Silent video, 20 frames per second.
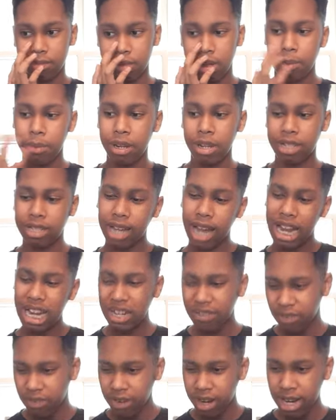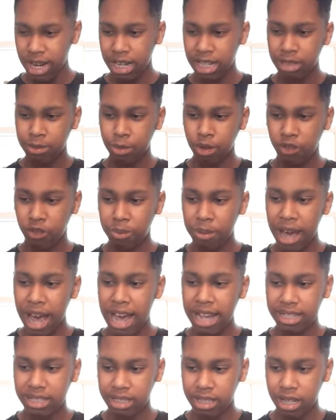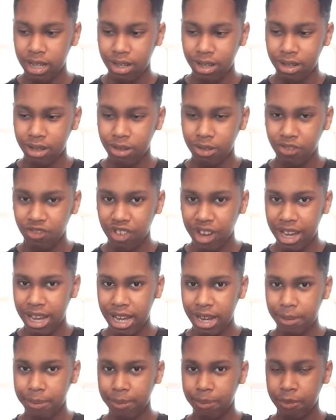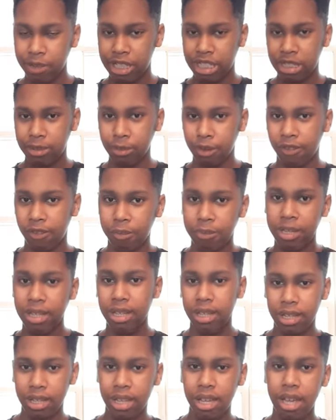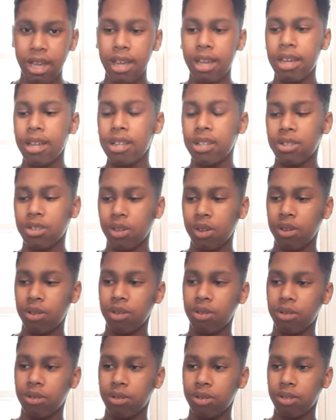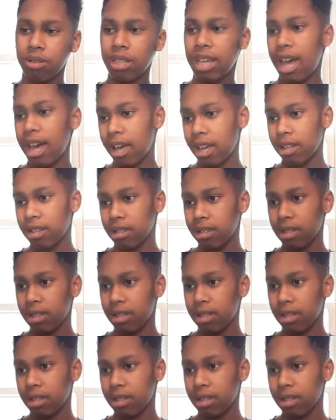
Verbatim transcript: I mean, it's kind of a red. It's more of a pastel red, which is more of a pink. So, yeah.